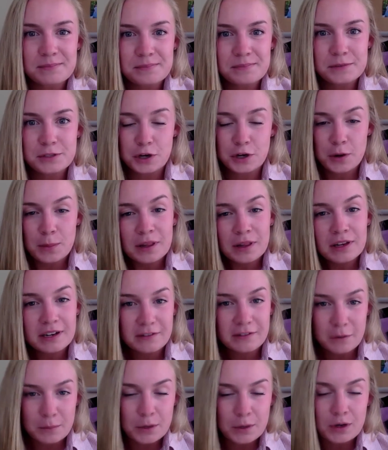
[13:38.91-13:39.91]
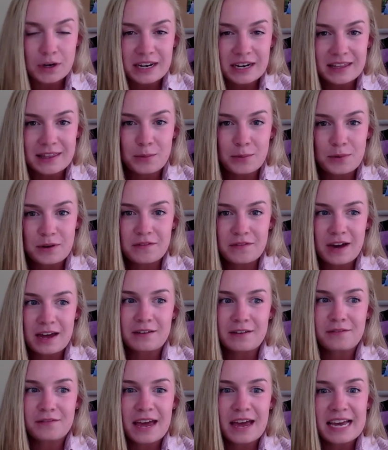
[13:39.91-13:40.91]
durability of immunity that we've kind of
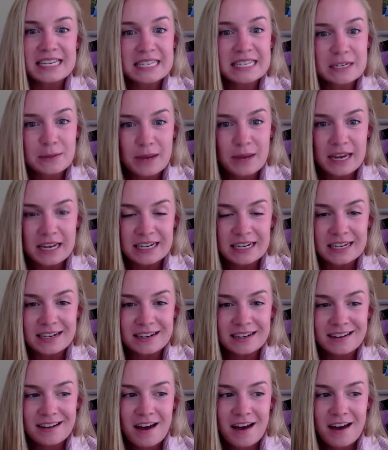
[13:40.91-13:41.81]
estimated